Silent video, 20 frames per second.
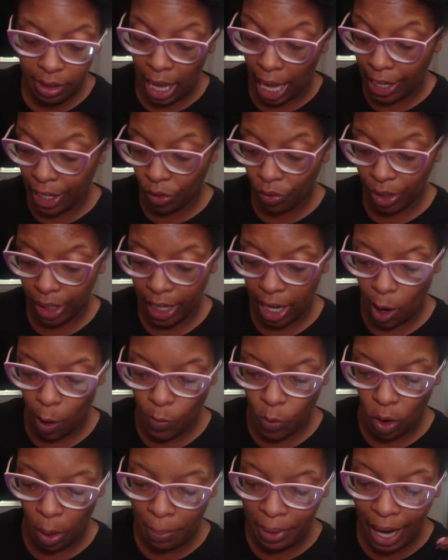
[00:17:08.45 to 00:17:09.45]
I didn't really care
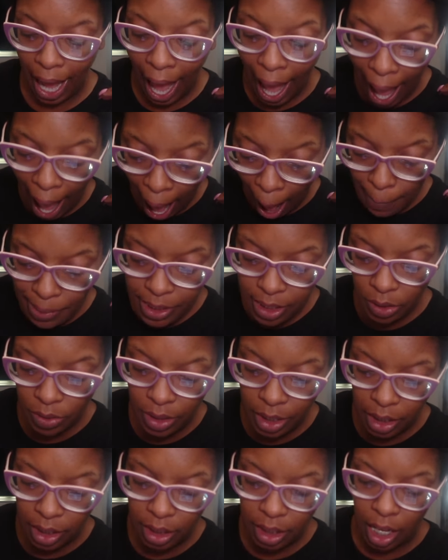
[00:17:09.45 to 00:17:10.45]
for it, but I
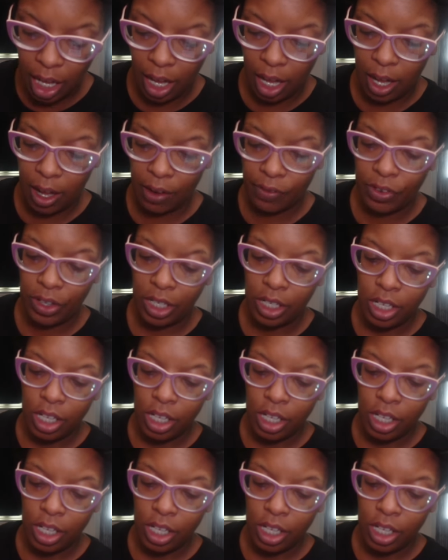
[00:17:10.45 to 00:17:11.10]
absolutely love